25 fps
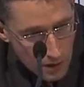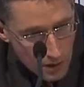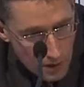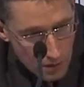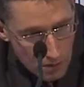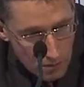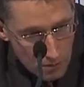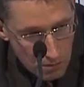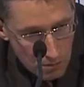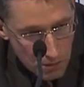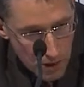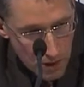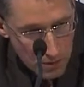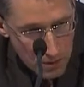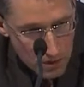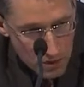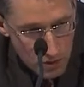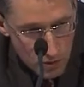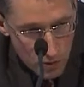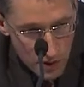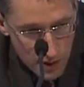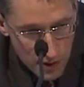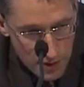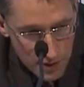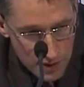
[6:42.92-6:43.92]
Maybe
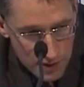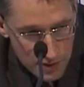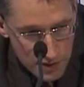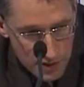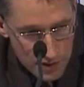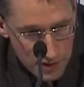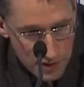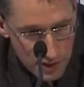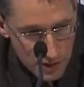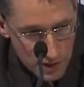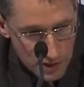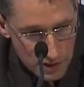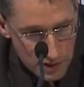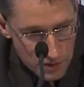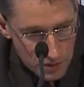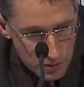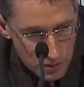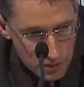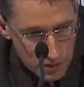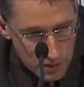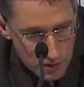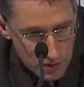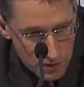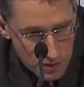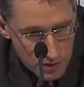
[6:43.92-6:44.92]
queen d6
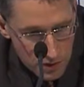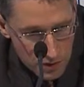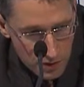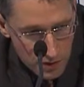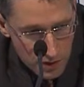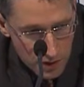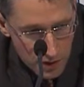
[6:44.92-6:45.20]
was...